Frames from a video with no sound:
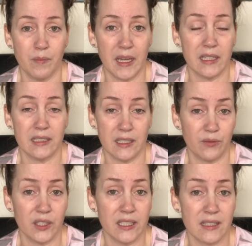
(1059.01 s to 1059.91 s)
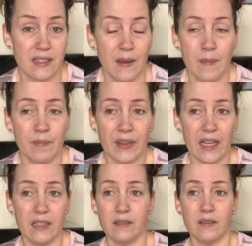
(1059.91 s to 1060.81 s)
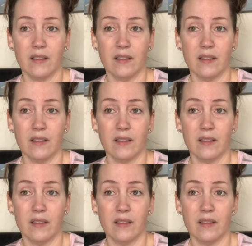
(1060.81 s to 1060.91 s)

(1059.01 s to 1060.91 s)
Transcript: make a difference. And